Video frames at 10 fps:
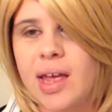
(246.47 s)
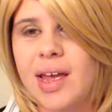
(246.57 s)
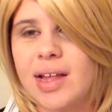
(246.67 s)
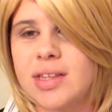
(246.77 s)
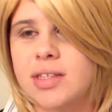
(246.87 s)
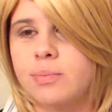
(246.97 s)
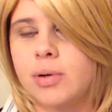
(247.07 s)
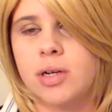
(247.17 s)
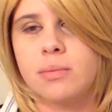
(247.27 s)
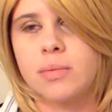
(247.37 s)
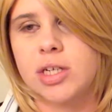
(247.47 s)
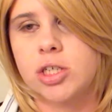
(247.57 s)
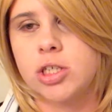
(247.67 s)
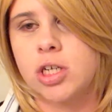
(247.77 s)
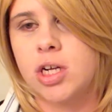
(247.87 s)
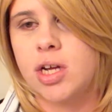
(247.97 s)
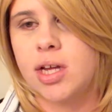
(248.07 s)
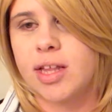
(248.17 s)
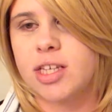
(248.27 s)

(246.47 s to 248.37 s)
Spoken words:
it's pretty much like,